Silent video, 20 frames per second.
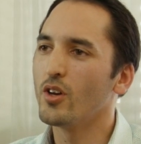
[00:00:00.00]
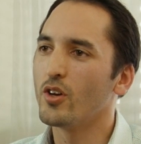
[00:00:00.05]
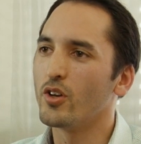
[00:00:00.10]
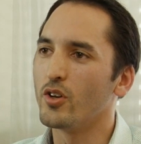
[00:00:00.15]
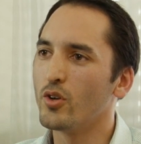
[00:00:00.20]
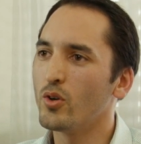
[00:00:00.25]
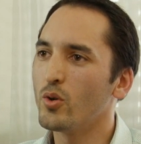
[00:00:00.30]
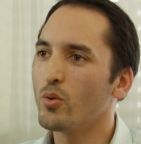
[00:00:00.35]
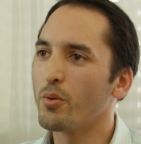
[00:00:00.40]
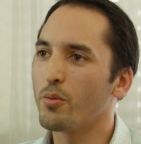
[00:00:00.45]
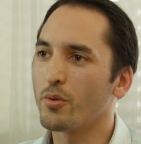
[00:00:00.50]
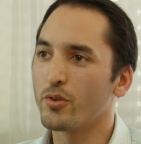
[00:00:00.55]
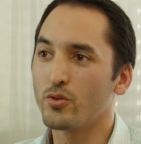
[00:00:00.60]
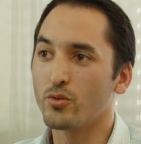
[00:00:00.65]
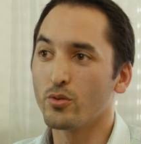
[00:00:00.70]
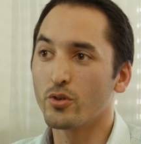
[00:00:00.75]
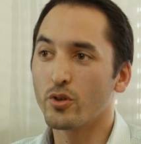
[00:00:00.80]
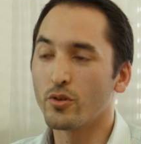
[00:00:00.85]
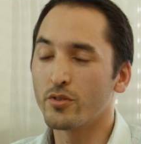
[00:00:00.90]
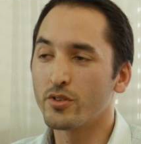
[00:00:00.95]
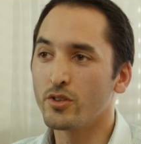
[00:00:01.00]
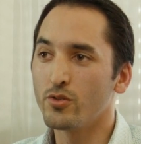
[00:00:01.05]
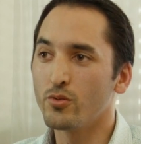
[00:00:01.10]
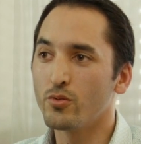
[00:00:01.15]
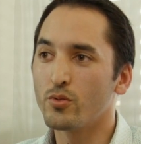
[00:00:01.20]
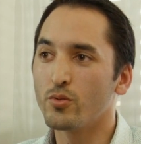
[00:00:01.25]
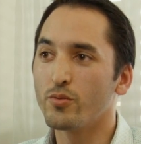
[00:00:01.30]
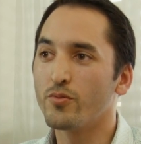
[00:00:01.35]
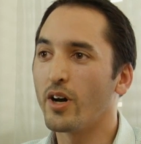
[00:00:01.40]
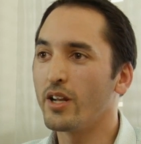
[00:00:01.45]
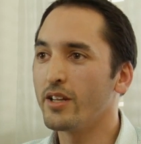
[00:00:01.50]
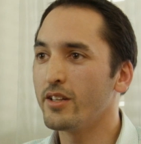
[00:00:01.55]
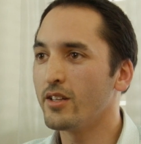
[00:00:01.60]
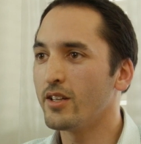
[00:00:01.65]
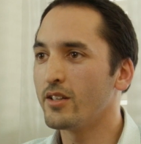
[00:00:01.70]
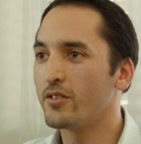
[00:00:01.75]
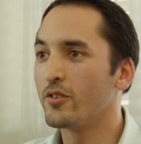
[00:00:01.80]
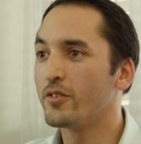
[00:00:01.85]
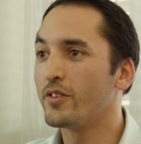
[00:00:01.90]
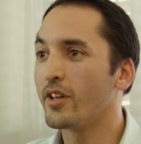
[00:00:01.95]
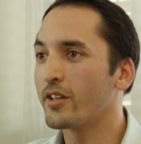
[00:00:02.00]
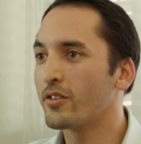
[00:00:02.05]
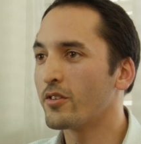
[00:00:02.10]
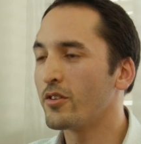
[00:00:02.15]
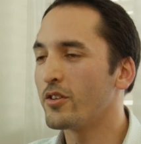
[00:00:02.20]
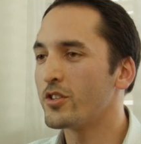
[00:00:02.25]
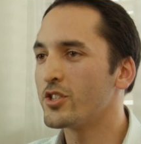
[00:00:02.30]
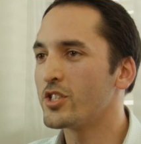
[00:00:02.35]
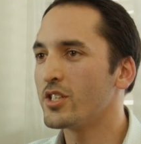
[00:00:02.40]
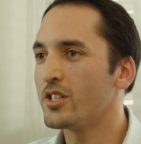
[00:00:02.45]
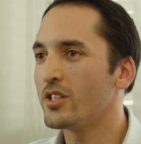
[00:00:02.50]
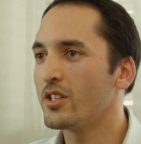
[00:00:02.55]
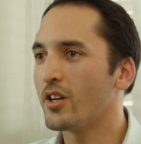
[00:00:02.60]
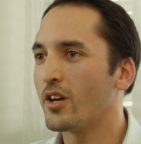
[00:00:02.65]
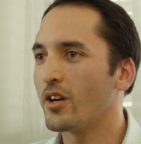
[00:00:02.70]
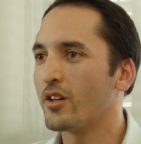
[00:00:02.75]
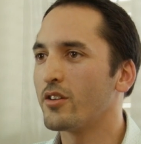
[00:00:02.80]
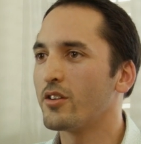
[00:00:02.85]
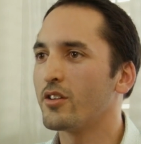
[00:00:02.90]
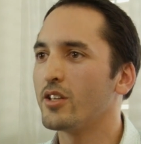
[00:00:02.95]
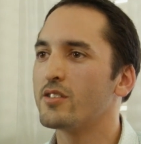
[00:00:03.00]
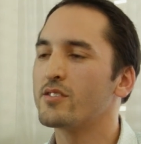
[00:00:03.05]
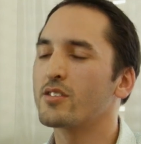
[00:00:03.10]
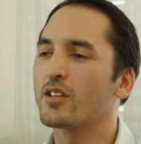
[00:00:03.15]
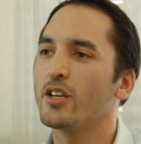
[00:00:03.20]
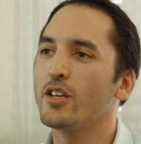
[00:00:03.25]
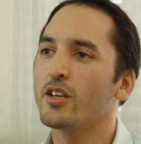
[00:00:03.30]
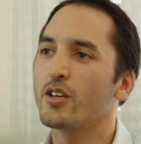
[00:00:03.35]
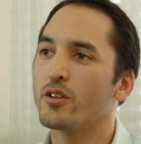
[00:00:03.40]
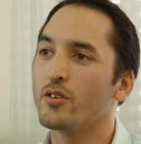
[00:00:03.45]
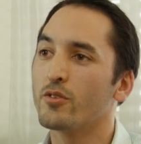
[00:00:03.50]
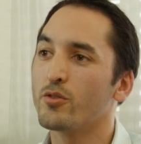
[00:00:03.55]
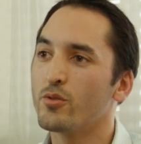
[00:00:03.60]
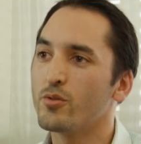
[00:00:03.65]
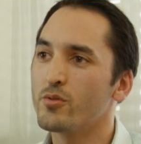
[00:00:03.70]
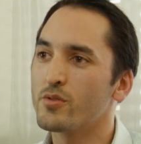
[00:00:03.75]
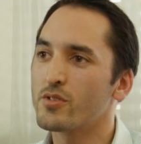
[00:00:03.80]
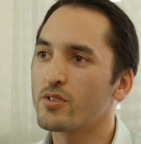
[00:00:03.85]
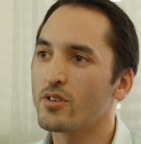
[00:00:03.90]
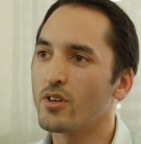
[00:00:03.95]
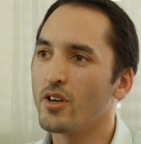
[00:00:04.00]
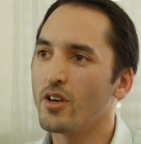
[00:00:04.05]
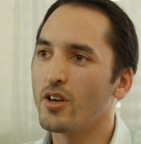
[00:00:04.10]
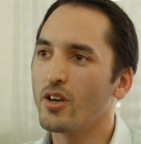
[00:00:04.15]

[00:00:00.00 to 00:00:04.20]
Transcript: Now we want to continue to validate the technology and its clinical use.